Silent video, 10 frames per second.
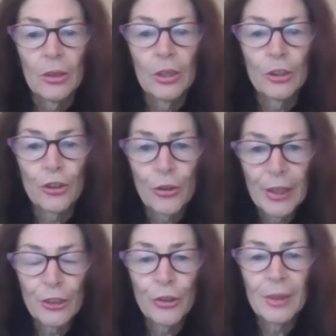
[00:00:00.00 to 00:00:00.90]
the
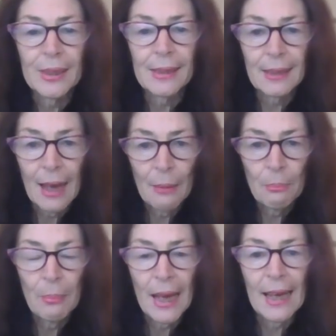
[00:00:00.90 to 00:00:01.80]
treacherous
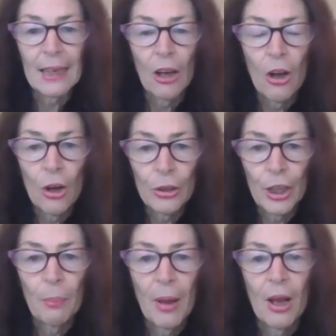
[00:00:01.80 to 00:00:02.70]
scumbag
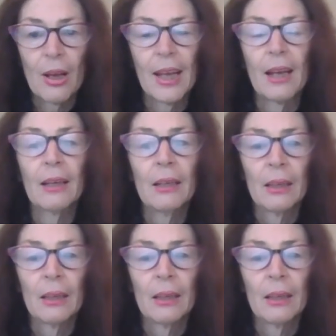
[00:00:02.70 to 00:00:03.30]
occupying